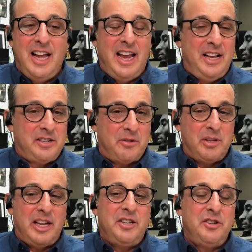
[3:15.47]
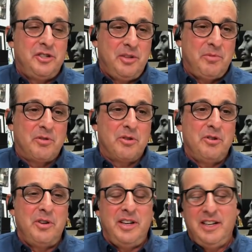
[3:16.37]
And as our relationship
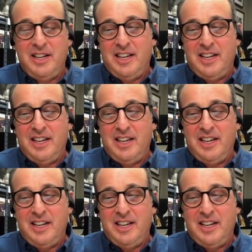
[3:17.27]
grew, and